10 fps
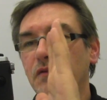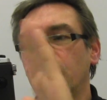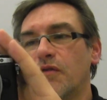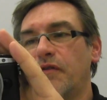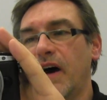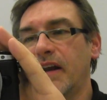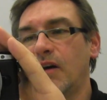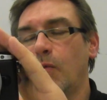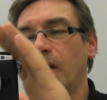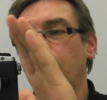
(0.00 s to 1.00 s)

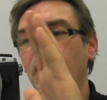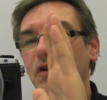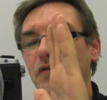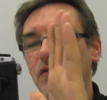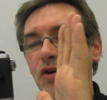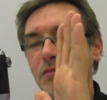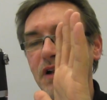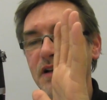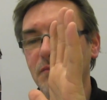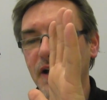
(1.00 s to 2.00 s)
viewfinder 1.4
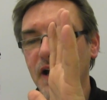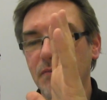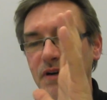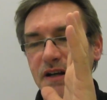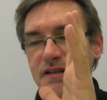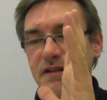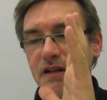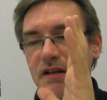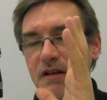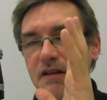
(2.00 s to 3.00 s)
million
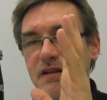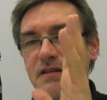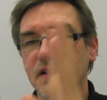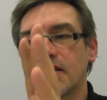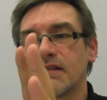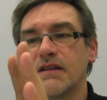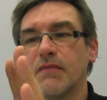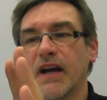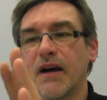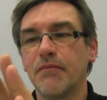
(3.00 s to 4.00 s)
megapixel, 16
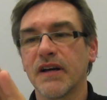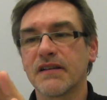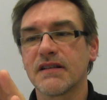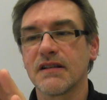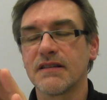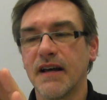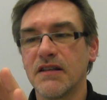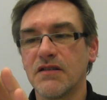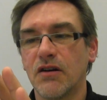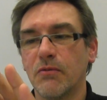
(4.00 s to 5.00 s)
megapixel
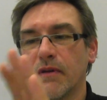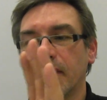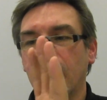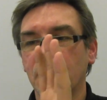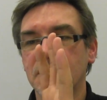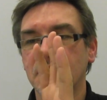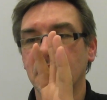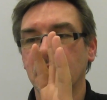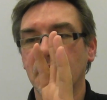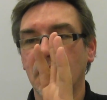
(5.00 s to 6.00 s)
sensor without
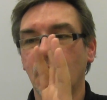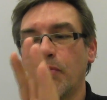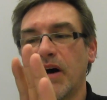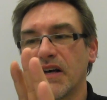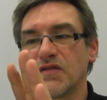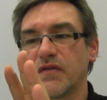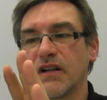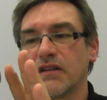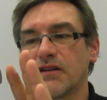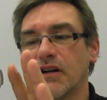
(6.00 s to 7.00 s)
the low pass
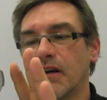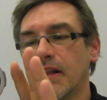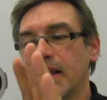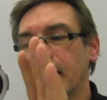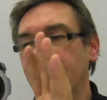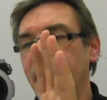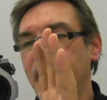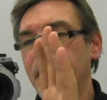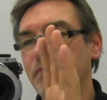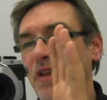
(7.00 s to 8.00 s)
filter.
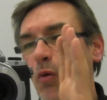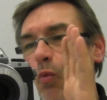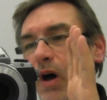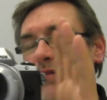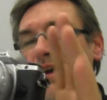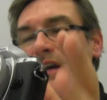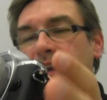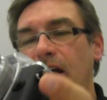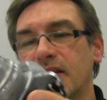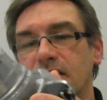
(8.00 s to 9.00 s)
One really
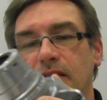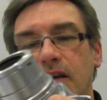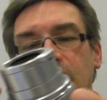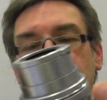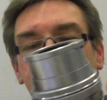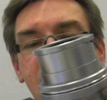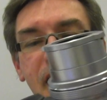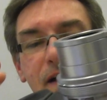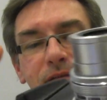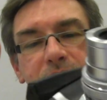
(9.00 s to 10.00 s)
nice thing they
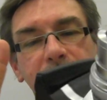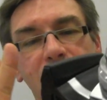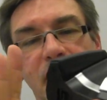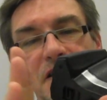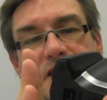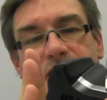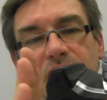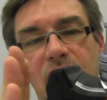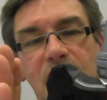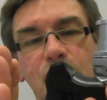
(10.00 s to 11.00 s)
have, that's
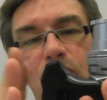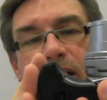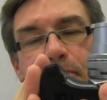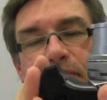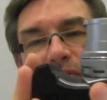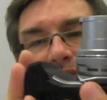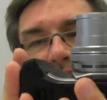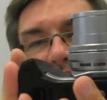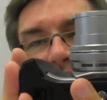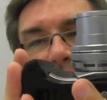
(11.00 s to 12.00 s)
a grip
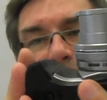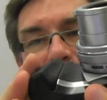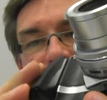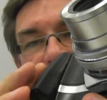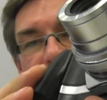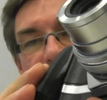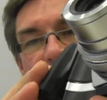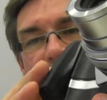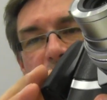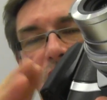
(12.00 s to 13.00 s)
you can put
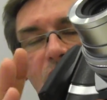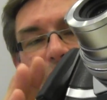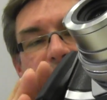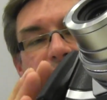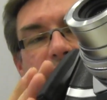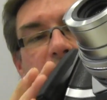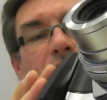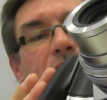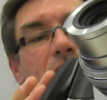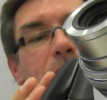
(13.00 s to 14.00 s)
on the
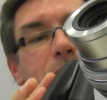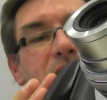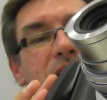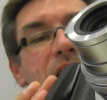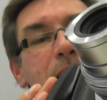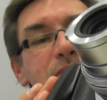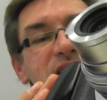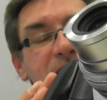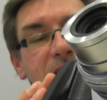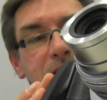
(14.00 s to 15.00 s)

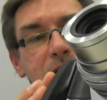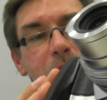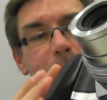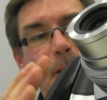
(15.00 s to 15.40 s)
EM10.